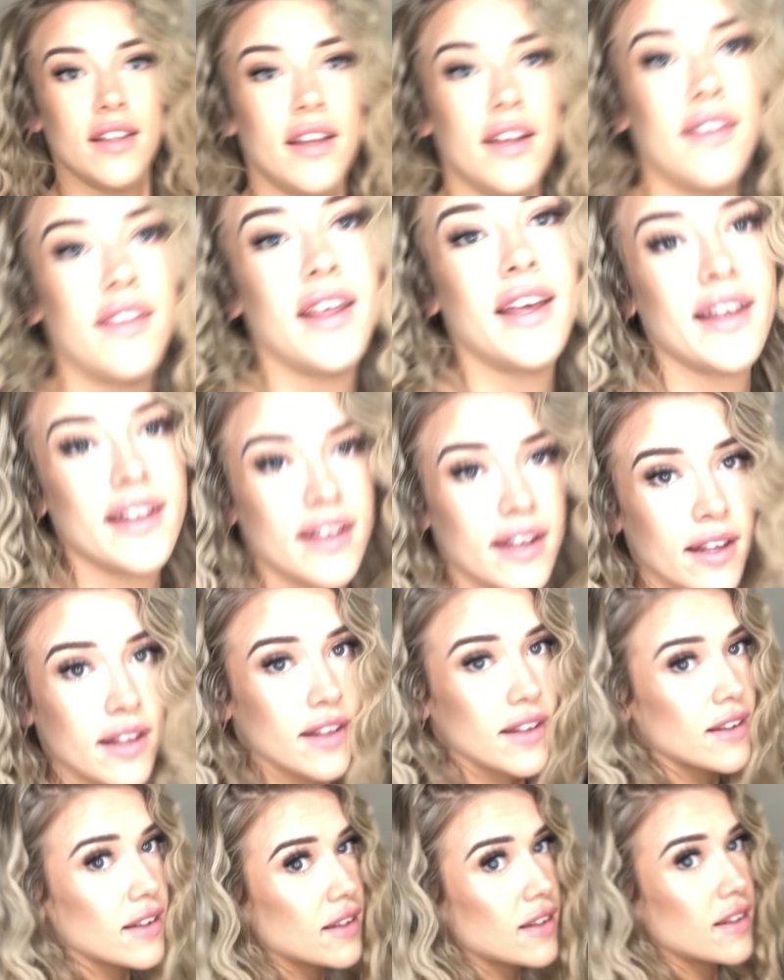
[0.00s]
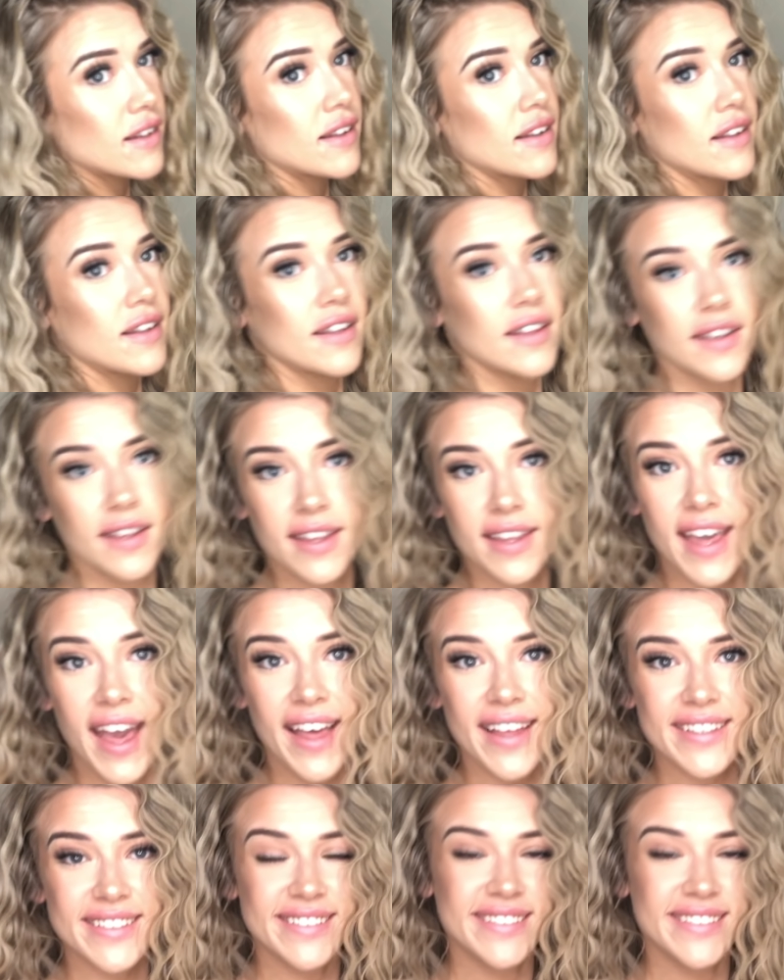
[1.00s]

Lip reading: and then, yeah,